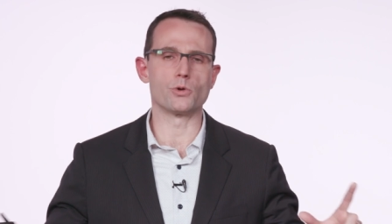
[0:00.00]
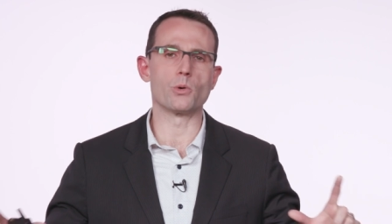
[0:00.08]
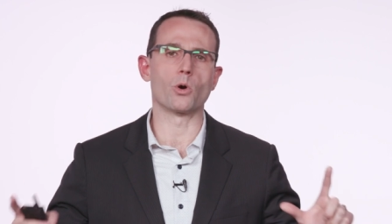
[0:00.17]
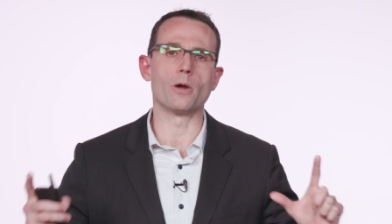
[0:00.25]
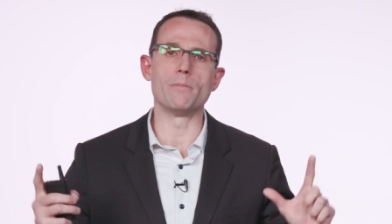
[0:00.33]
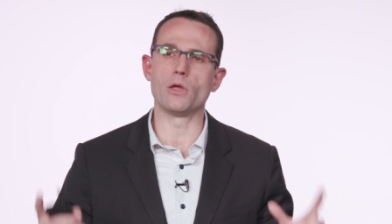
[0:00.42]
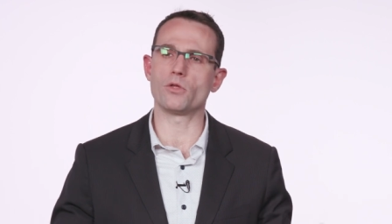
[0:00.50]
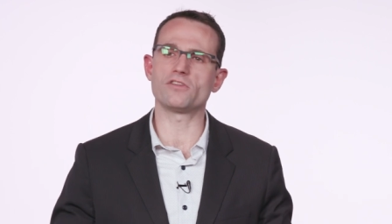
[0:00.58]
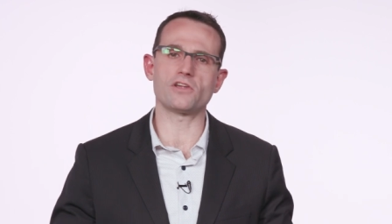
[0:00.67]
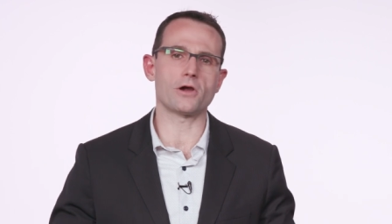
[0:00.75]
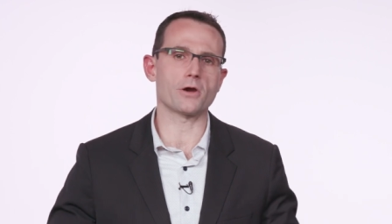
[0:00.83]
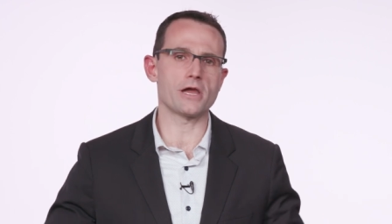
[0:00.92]
We were a
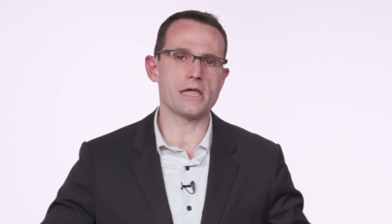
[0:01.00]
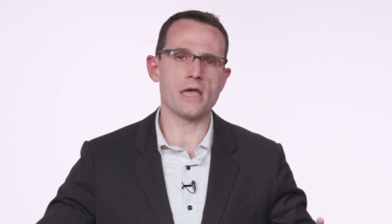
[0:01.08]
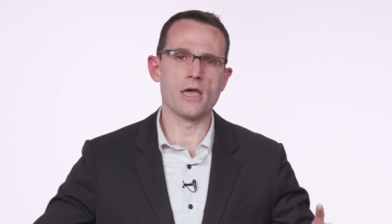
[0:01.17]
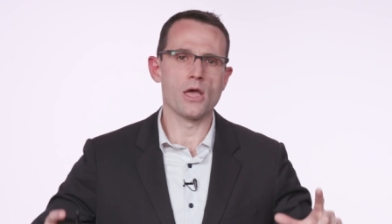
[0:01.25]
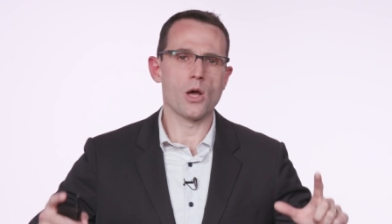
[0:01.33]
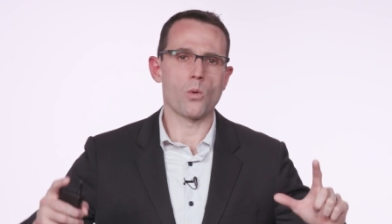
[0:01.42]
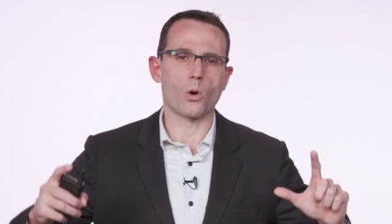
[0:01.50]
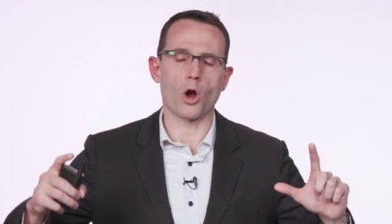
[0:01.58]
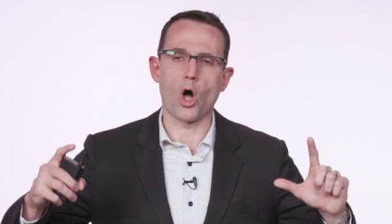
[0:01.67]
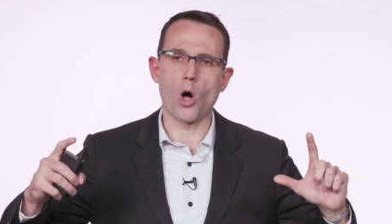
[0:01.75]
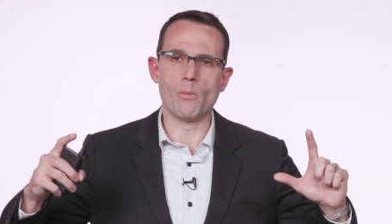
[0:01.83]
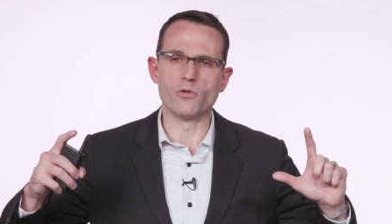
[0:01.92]
military where
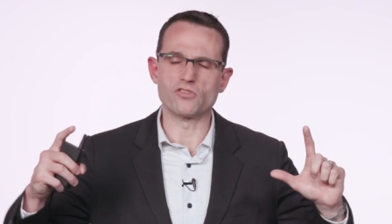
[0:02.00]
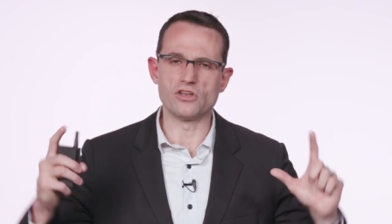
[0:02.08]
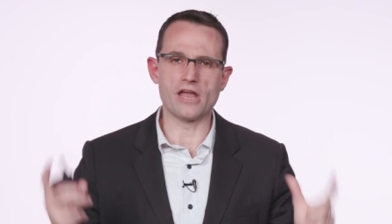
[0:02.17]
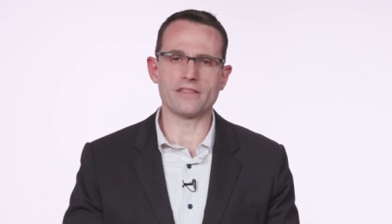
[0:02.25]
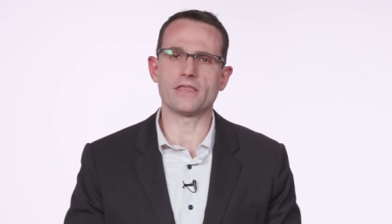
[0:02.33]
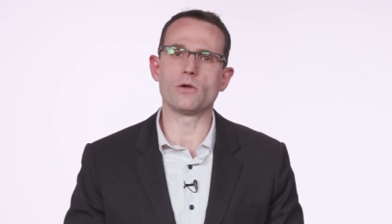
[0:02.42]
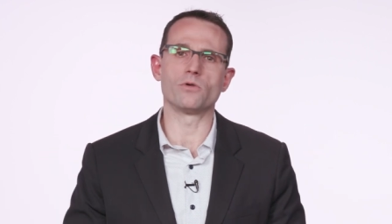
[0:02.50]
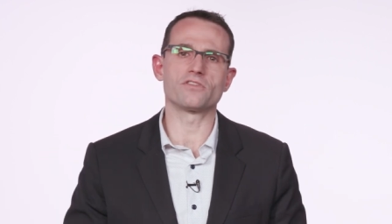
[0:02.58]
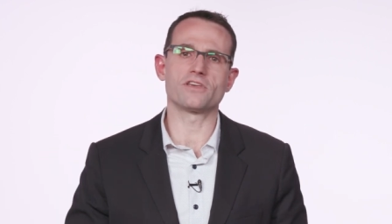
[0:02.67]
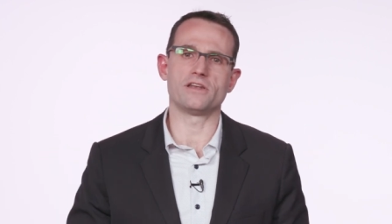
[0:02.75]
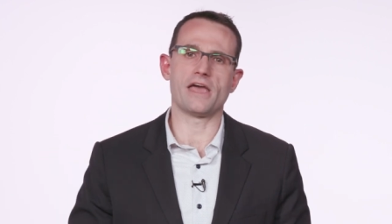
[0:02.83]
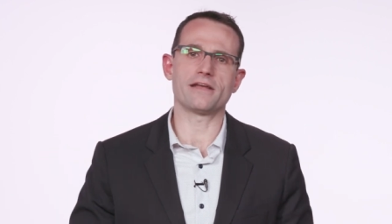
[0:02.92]
almost nothing was
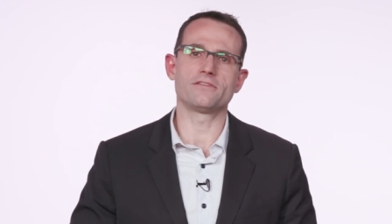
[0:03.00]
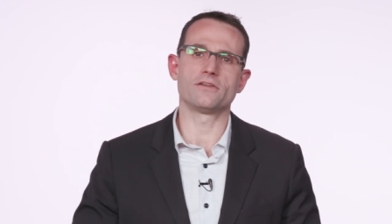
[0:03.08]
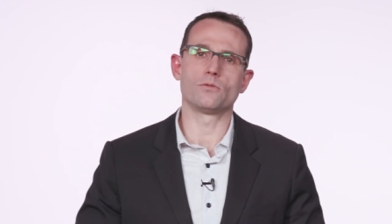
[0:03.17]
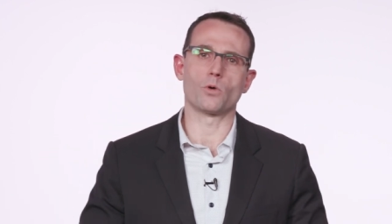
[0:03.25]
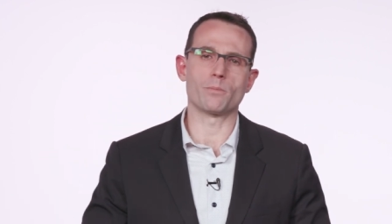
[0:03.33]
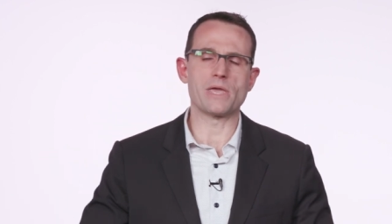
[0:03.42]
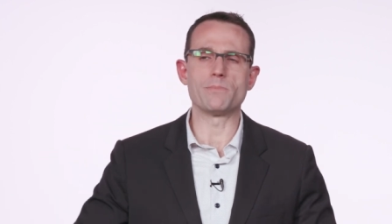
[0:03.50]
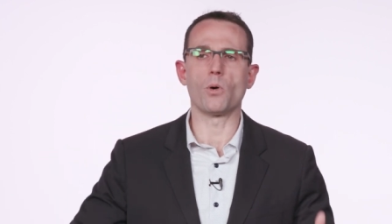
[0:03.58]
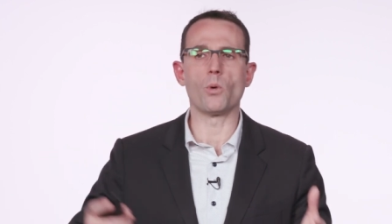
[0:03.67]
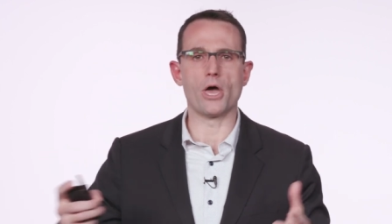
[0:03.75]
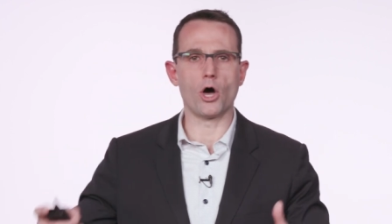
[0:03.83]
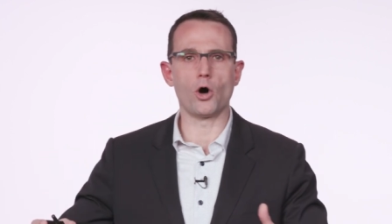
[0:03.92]
connected, where
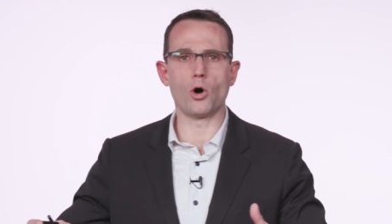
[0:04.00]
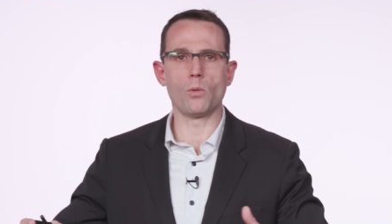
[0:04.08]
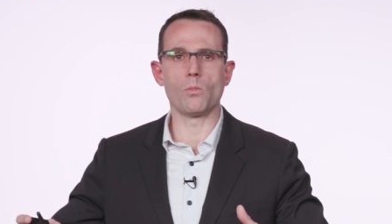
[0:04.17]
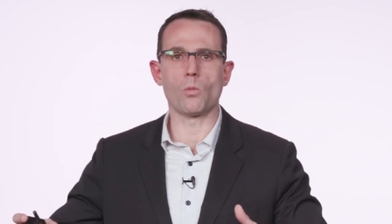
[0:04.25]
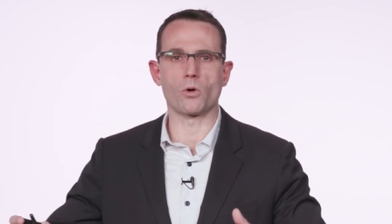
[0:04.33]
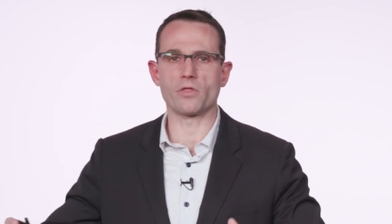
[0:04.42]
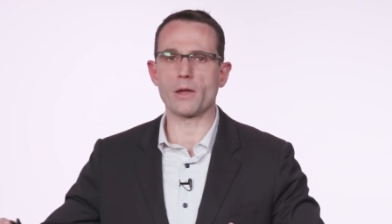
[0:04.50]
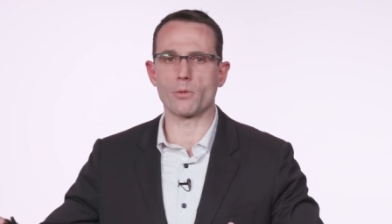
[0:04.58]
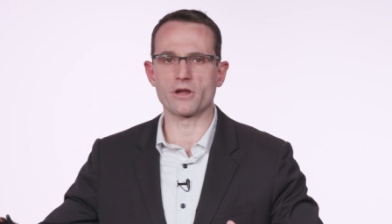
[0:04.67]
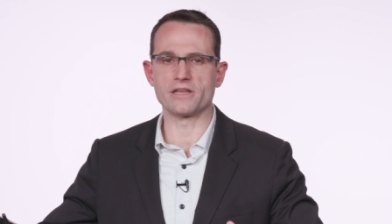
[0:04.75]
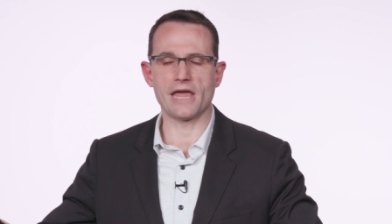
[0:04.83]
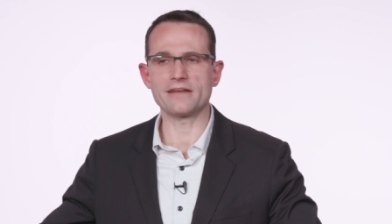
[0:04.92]
people went home, where they
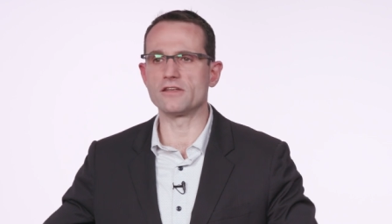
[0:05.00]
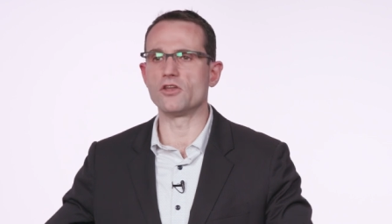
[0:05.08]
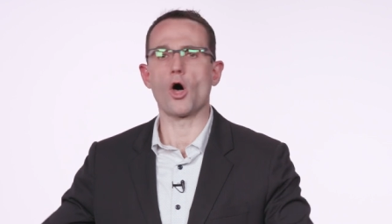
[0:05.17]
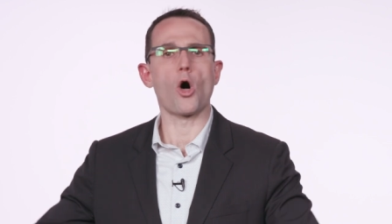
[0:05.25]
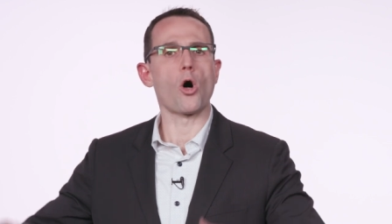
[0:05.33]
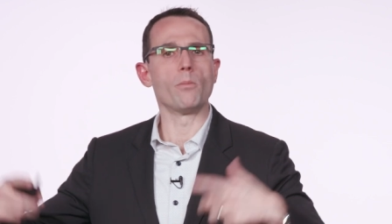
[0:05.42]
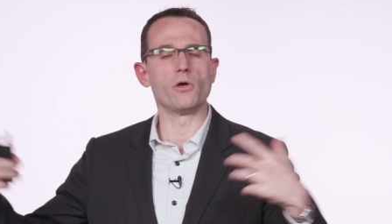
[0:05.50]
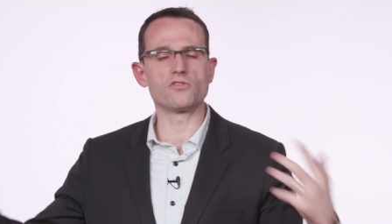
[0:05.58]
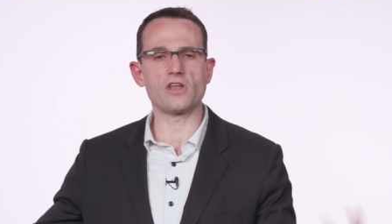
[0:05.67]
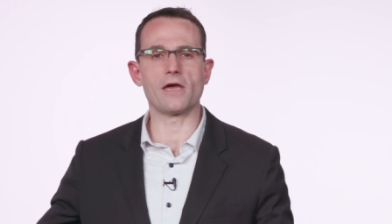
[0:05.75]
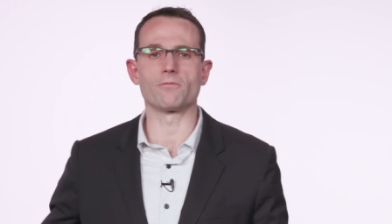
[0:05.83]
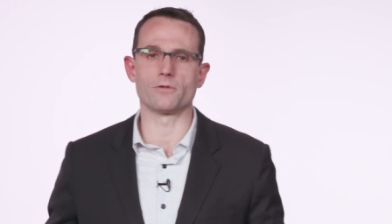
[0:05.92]
were connected to
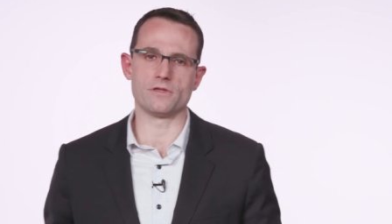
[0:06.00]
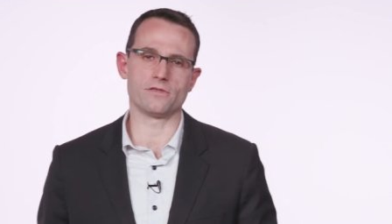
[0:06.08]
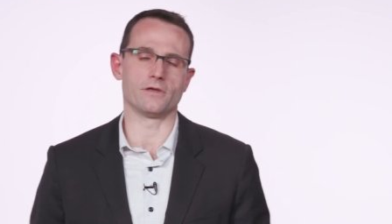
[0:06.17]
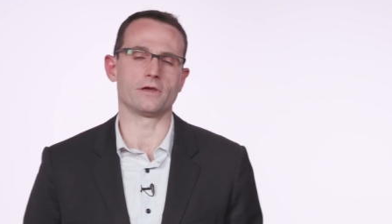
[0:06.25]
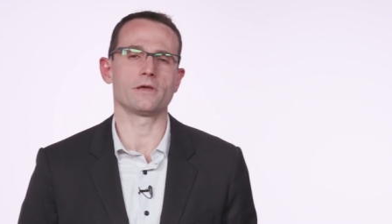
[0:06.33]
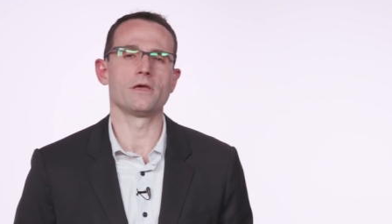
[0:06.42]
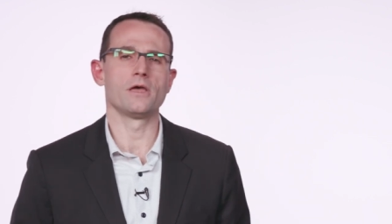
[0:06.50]
almost everything.